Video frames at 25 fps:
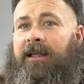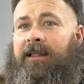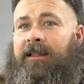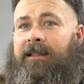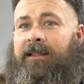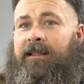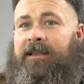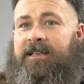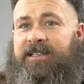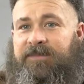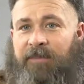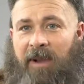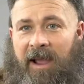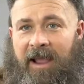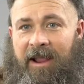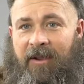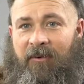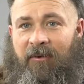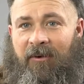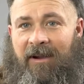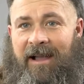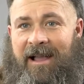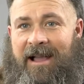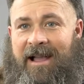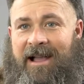This bike
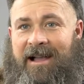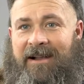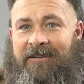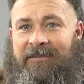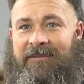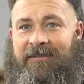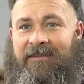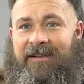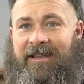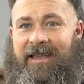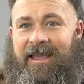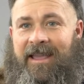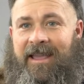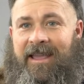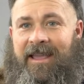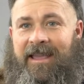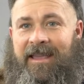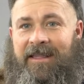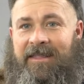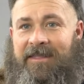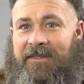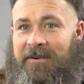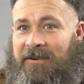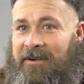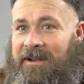will have
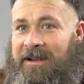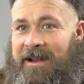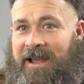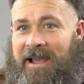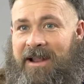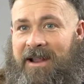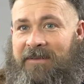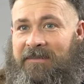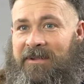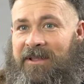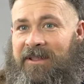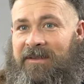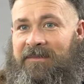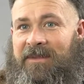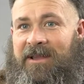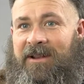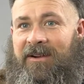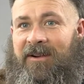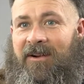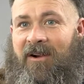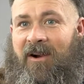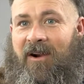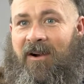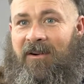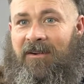a
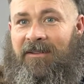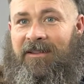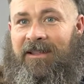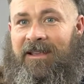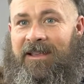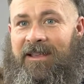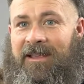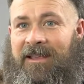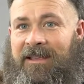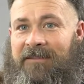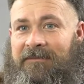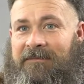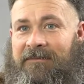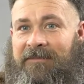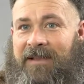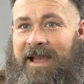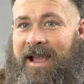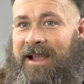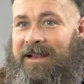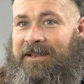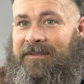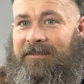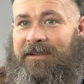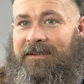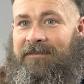39mm Harley
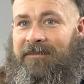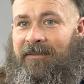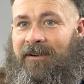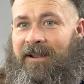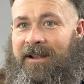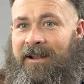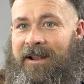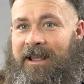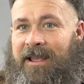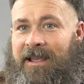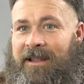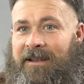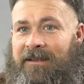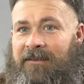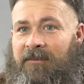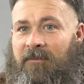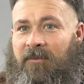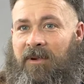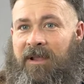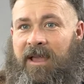factory front end.